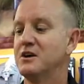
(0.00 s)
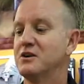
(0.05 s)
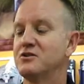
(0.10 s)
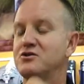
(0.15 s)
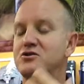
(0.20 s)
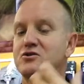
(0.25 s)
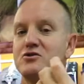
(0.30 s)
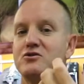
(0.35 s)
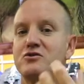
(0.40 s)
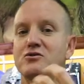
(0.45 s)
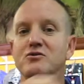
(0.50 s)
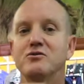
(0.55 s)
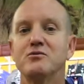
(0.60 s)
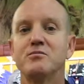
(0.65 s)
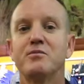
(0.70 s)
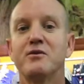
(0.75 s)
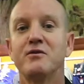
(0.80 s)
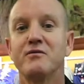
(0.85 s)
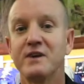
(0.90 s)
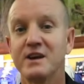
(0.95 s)
to
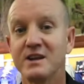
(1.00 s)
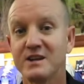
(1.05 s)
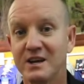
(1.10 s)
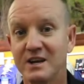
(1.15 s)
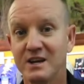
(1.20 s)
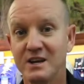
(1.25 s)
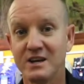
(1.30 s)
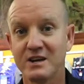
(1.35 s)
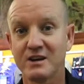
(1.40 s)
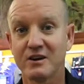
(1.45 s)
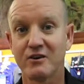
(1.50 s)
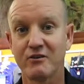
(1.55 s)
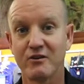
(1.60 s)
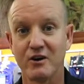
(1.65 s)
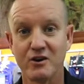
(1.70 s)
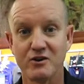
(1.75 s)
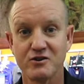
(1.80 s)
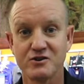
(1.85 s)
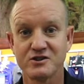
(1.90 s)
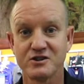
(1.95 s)
prevent any
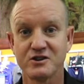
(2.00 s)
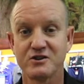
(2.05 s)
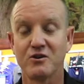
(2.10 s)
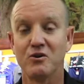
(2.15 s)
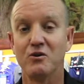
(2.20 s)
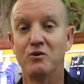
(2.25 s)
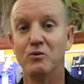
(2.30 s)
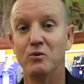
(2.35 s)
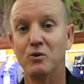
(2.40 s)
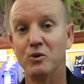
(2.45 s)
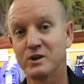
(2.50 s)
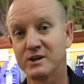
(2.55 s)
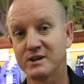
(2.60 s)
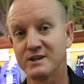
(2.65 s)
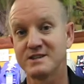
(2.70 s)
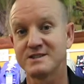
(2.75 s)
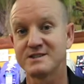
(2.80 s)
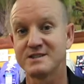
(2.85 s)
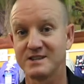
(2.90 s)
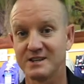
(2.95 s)
corrosion or
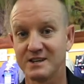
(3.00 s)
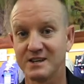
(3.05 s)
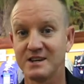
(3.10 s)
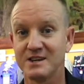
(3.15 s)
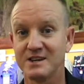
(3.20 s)
water sitting